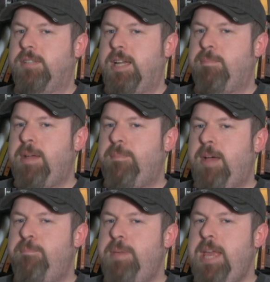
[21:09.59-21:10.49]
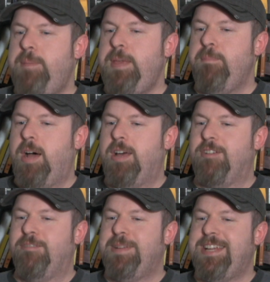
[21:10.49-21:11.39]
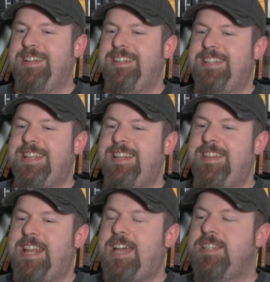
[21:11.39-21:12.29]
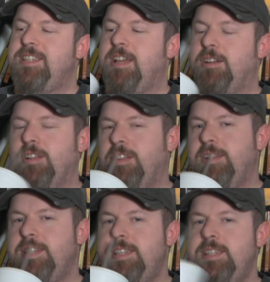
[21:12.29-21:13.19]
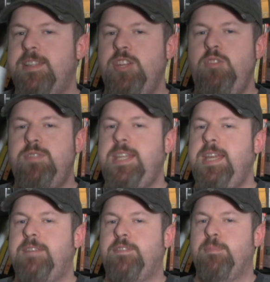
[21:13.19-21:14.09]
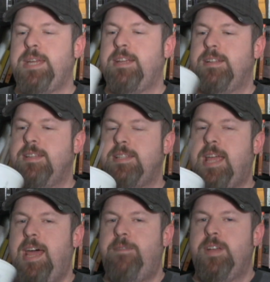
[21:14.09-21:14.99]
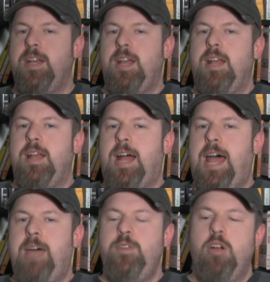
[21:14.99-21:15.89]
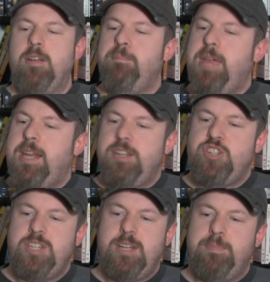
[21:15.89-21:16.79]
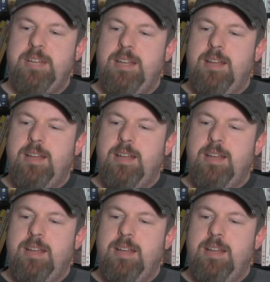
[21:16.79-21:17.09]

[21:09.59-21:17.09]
Like my baby bottle, man, that I suckle on. This is the new teat for me. Since I have no companionship.